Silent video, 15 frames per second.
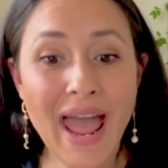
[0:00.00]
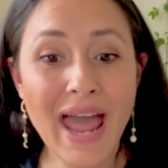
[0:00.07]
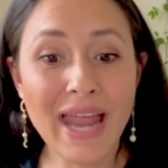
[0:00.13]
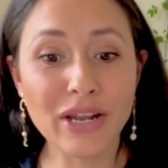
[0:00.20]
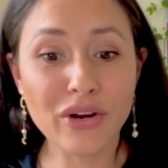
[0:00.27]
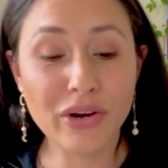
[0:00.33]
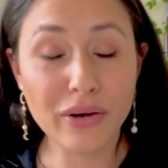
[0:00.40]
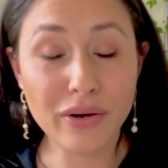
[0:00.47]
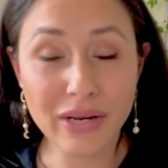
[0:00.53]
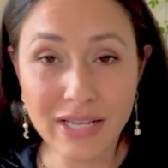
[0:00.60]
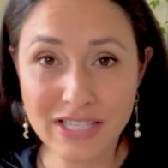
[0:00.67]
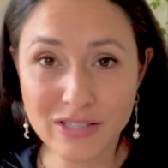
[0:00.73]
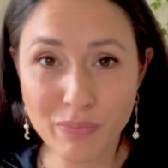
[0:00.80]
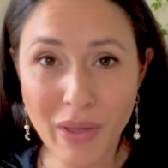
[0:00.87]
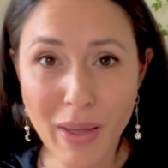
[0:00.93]
And
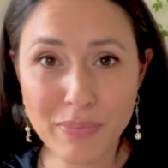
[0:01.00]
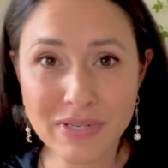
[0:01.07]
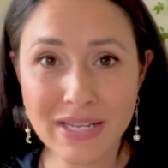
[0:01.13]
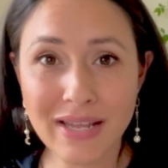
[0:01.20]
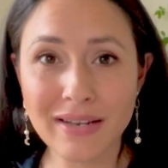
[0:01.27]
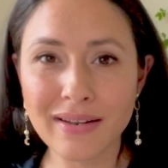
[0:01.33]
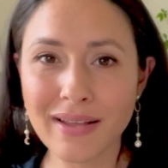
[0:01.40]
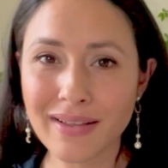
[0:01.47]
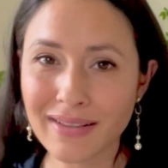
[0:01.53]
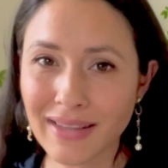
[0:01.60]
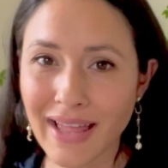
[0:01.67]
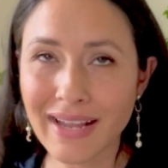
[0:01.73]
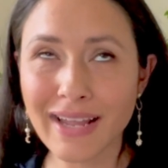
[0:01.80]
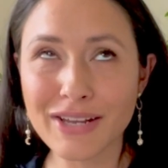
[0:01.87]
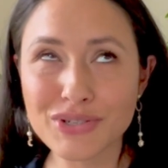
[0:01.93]
kisspeptin,
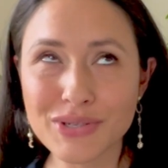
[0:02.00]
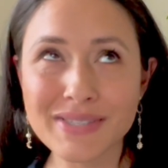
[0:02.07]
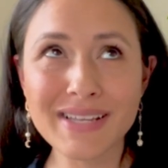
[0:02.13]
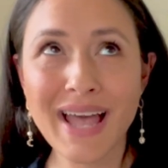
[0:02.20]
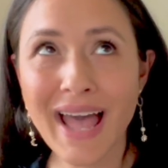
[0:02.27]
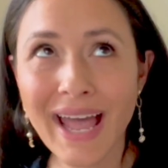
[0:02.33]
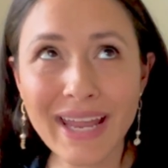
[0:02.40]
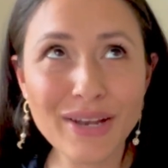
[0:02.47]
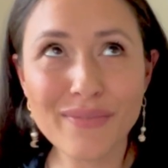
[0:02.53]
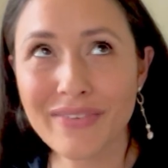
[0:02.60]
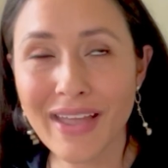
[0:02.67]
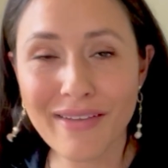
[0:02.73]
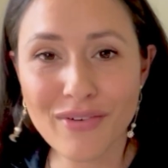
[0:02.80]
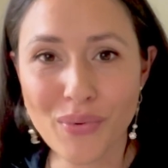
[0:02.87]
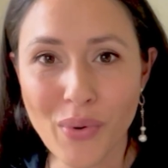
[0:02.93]
like I just kind of
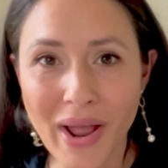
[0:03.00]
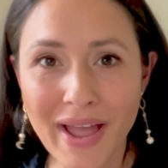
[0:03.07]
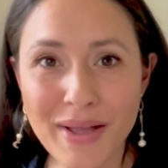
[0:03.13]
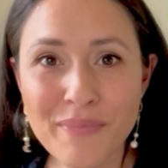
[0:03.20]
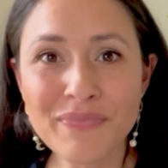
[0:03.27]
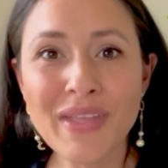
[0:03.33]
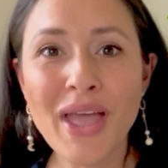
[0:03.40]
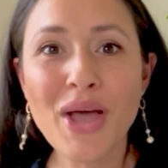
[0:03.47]
gave away,